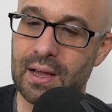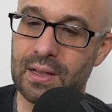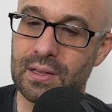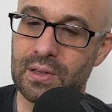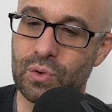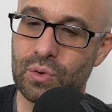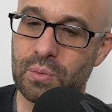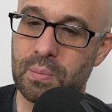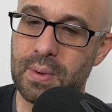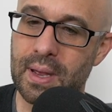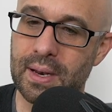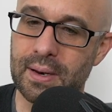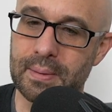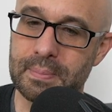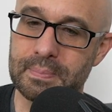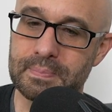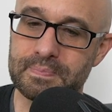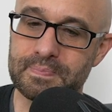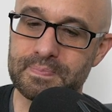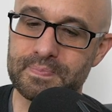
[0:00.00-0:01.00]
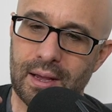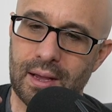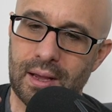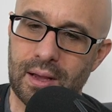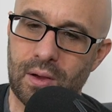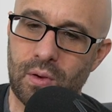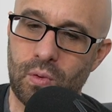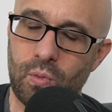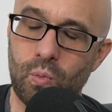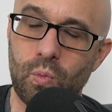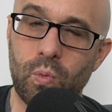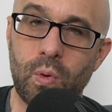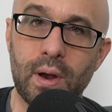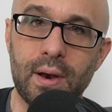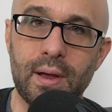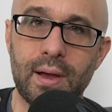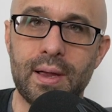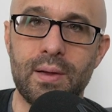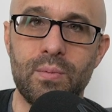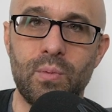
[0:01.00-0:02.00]
look better. What
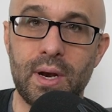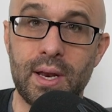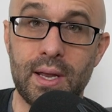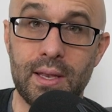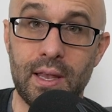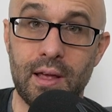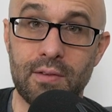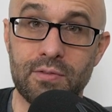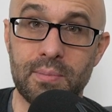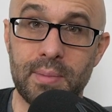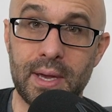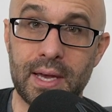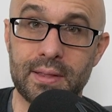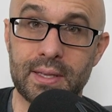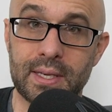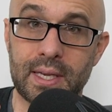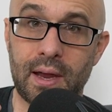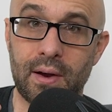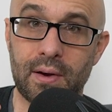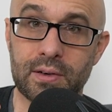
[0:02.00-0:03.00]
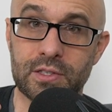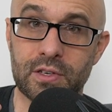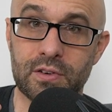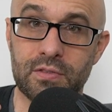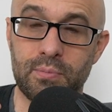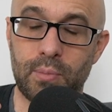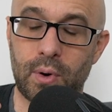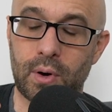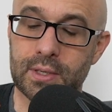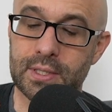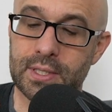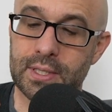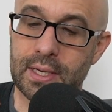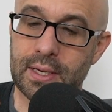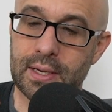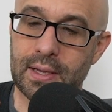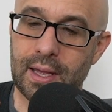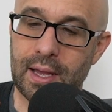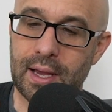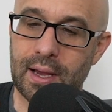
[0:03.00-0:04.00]
I love about the character of
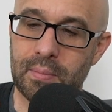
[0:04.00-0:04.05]
Boxer